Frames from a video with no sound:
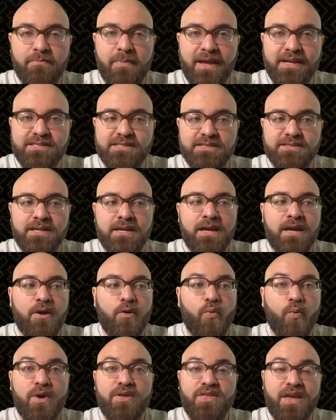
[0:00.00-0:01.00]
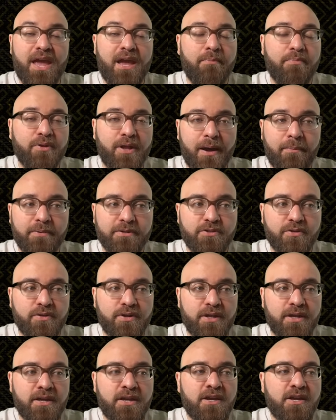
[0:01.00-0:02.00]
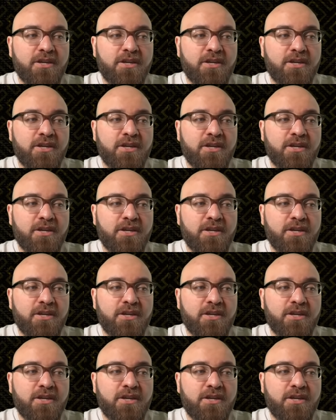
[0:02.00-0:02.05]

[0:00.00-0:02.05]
basis with ample opportunity.